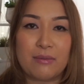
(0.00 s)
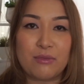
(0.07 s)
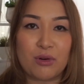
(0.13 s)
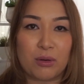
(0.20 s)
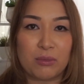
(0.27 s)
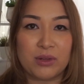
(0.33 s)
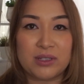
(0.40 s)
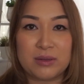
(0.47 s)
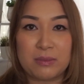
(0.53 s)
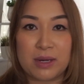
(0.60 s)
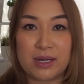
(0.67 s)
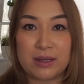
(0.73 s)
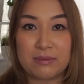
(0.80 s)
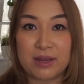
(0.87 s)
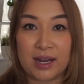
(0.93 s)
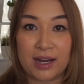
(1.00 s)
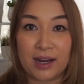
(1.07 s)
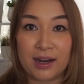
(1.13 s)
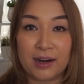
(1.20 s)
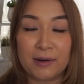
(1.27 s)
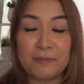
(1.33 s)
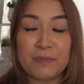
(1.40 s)
normal to medium
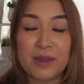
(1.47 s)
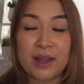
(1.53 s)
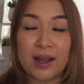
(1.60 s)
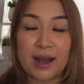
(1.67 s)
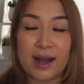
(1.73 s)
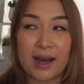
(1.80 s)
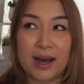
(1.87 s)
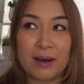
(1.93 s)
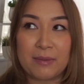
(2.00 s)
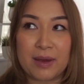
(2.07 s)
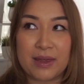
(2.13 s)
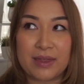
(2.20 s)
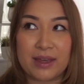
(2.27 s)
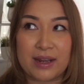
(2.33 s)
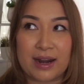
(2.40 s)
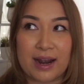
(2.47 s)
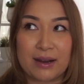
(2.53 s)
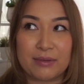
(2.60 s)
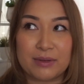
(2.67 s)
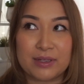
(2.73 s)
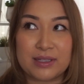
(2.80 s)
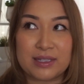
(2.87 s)
hair, and then I
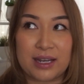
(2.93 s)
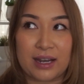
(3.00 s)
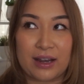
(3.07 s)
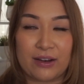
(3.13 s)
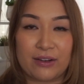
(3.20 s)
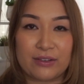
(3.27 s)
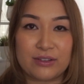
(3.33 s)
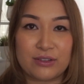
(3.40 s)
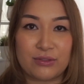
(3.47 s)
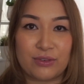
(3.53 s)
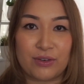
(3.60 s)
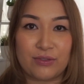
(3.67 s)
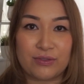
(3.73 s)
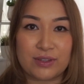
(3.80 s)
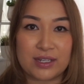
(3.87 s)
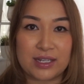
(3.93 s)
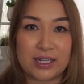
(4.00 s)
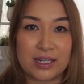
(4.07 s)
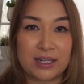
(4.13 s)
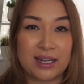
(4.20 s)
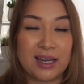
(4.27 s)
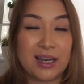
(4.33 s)
would say
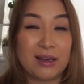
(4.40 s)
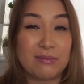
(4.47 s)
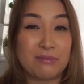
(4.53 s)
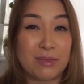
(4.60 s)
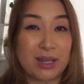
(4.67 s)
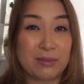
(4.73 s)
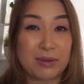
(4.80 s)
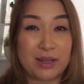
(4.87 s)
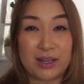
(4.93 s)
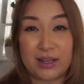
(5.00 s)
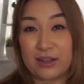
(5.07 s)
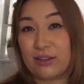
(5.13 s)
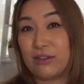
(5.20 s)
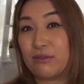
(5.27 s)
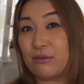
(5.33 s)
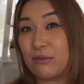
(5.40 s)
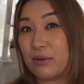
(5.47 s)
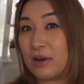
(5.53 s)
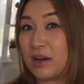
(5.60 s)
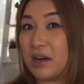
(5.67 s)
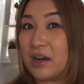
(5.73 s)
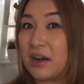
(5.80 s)
250, maybe
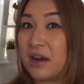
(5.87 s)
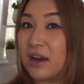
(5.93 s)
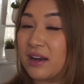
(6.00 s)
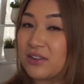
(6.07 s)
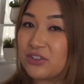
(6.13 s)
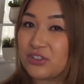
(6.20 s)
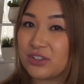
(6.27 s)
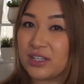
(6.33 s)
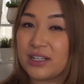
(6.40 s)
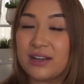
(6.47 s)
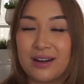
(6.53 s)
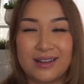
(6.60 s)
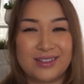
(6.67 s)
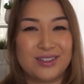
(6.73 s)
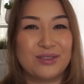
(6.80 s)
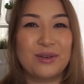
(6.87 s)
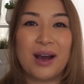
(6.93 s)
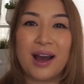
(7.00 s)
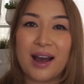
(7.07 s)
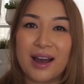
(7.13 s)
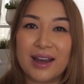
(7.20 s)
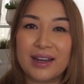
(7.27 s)
300, not too
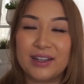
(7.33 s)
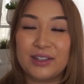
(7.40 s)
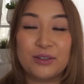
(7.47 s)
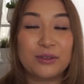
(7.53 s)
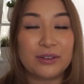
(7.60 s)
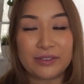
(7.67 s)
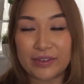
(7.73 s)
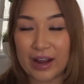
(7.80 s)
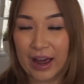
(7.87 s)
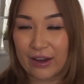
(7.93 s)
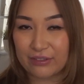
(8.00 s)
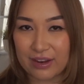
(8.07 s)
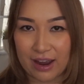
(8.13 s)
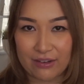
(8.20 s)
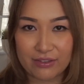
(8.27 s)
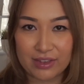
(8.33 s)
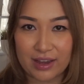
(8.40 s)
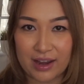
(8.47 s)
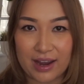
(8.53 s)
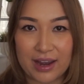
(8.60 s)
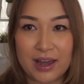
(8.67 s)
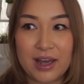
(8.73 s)
high. You don't even have to have it
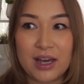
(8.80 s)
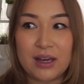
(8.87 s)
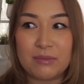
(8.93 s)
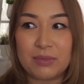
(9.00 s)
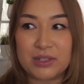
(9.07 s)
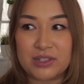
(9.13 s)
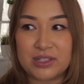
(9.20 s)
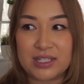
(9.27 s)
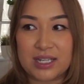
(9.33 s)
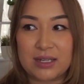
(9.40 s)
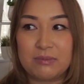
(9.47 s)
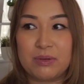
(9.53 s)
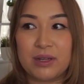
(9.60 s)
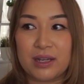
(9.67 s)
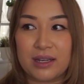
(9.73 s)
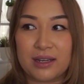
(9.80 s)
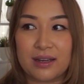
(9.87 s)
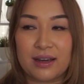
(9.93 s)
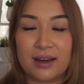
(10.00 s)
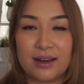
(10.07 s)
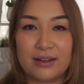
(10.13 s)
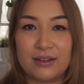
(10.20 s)
that high, but just keeping it
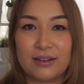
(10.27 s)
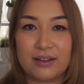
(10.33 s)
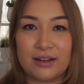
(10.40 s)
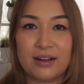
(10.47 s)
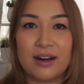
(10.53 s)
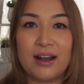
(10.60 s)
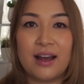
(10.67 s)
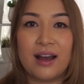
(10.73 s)
under